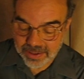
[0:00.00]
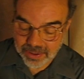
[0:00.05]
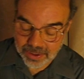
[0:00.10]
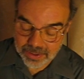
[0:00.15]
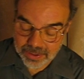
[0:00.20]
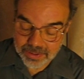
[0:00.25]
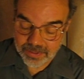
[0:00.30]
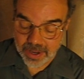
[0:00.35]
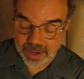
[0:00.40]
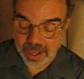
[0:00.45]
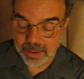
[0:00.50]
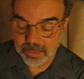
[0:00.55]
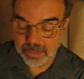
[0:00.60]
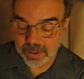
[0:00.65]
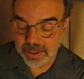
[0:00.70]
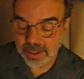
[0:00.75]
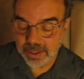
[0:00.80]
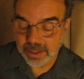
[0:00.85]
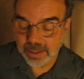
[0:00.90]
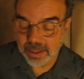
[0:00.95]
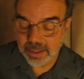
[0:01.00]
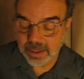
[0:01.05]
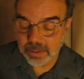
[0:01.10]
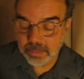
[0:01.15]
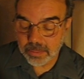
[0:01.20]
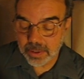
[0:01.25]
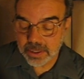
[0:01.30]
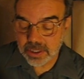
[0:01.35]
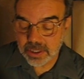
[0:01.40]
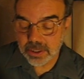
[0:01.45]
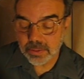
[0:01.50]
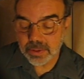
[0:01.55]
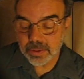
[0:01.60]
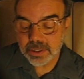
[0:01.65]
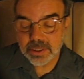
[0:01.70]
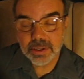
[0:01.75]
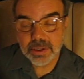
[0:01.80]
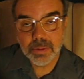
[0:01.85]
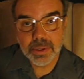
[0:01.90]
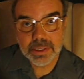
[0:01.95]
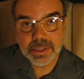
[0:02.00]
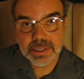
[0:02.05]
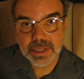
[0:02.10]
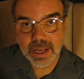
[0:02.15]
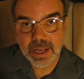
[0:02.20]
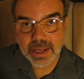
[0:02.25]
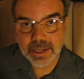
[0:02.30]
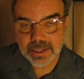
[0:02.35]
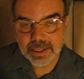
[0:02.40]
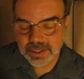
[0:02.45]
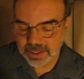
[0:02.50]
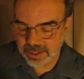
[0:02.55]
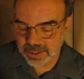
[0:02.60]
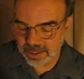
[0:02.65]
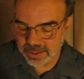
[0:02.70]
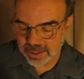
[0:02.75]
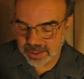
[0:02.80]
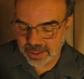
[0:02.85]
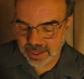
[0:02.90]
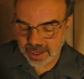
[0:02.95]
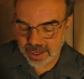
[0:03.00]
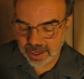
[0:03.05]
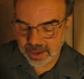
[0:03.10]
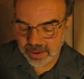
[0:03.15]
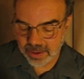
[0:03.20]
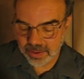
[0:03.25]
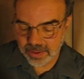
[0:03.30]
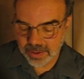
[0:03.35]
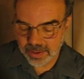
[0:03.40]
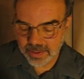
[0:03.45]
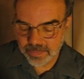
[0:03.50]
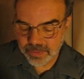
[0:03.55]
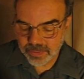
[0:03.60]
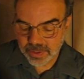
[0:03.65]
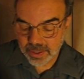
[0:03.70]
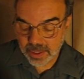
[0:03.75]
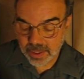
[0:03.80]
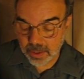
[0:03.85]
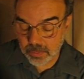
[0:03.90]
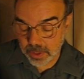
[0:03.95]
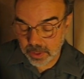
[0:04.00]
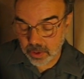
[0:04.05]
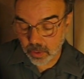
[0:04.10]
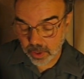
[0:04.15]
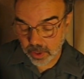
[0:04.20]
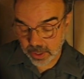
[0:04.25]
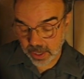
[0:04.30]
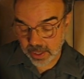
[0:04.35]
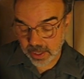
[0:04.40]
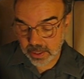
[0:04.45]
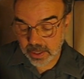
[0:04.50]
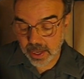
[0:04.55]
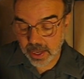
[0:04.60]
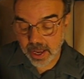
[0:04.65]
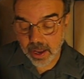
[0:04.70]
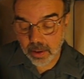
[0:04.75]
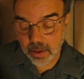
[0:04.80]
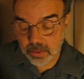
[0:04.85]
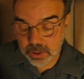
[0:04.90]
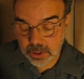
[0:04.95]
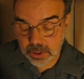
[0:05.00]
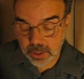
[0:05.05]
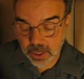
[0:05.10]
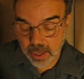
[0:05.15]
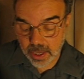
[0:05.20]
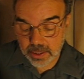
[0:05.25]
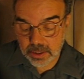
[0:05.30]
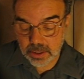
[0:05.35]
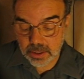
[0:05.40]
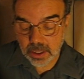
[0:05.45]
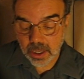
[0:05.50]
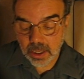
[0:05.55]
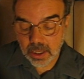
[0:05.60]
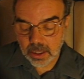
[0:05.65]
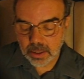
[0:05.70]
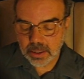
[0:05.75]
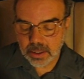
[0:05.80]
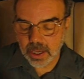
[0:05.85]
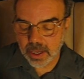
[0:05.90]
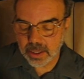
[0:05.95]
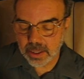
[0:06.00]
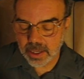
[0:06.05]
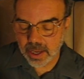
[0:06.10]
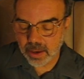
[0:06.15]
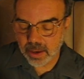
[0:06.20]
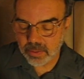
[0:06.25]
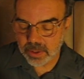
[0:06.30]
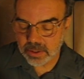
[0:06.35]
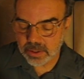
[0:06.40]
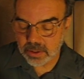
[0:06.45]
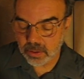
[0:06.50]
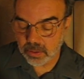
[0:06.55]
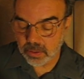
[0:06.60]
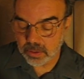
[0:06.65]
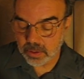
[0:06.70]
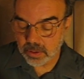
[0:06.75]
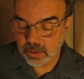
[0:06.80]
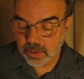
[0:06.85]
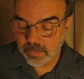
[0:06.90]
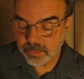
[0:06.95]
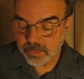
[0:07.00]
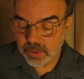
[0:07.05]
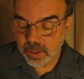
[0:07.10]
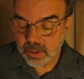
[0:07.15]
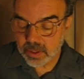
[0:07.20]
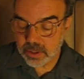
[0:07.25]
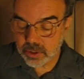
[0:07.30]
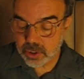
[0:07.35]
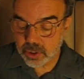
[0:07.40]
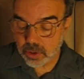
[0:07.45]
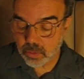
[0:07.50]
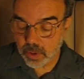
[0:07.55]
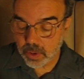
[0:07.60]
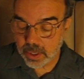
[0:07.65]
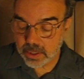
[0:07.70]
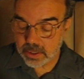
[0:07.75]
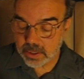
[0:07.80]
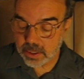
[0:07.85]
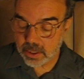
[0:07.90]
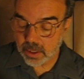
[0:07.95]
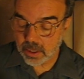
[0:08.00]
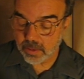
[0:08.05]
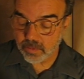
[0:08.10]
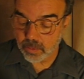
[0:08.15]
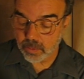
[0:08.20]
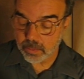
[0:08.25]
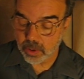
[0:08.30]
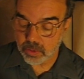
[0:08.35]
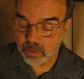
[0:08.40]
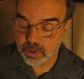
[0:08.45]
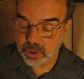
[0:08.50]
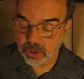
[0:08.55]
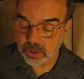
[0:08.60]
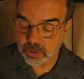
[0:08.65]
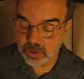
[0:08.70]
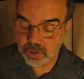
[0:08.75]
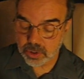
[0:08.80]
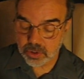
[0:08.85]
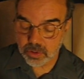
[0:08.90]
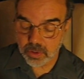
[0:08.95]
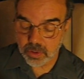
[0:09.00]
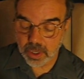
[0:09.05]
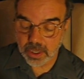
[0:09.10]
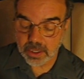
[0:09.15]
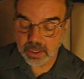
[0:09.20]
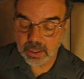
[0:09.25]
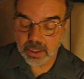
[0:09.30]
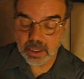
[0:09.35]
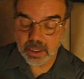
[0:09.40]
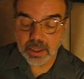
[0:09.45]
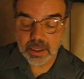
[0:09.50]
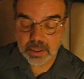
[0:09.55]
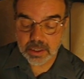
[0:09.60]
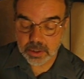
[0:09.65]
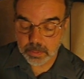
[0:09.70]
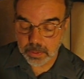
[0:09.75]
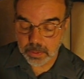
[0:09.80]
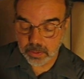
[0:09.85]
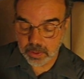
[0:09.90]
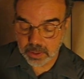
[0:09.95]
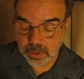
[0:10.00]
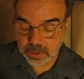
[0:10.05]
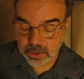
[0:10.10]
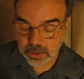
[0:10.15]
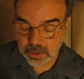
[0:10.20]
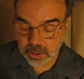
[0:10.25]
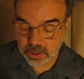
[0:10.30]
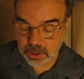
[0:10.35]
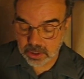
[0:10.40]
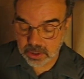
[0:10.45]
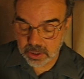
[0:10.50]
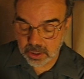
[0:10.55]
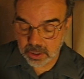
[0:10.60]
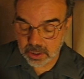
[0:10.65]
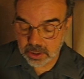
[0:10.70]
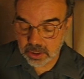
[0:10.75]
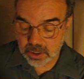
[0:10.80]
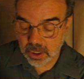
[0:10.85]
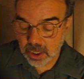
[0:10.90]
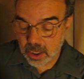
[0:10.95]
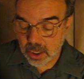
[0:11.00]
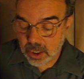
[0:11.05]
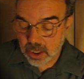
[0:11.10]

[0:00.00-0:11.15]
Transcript: and hurt Emily a little, but she was so excited she didn't care. "Can we go again now?" she asked. "Not now," he told her. "There's a great deal of emotional strain in an experience such as this.